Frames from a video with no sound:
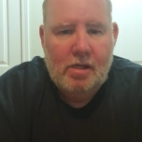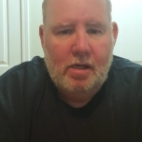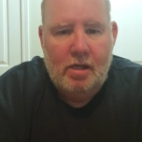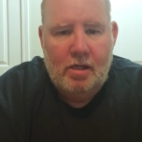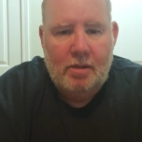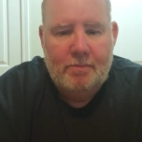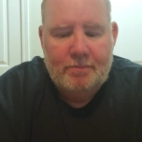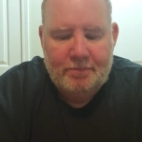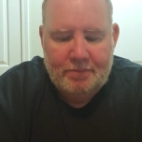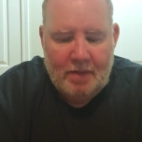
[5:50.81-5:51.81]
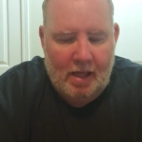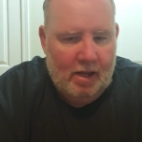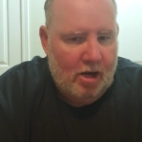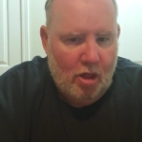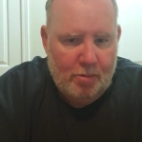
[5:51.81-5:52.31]
I
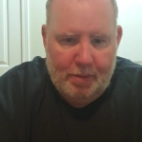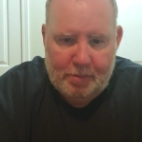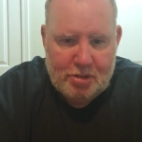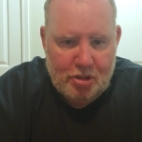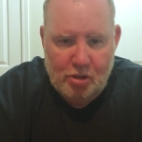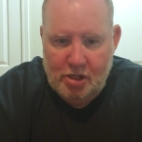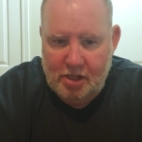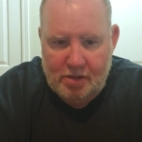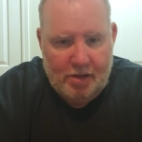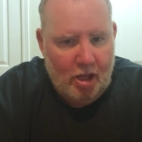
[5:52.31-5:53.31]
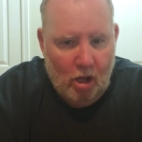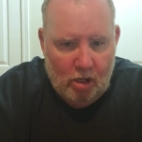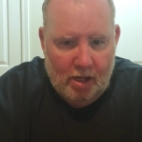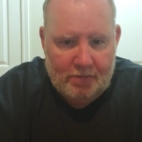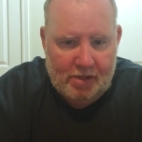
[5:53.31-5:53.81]
let other people shoot it. They
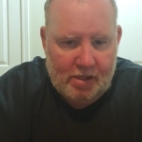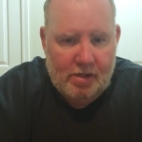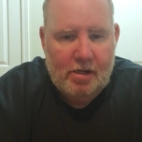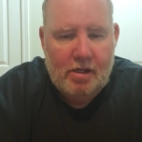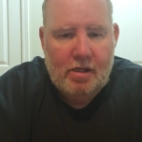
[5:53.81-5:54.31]
all loved it.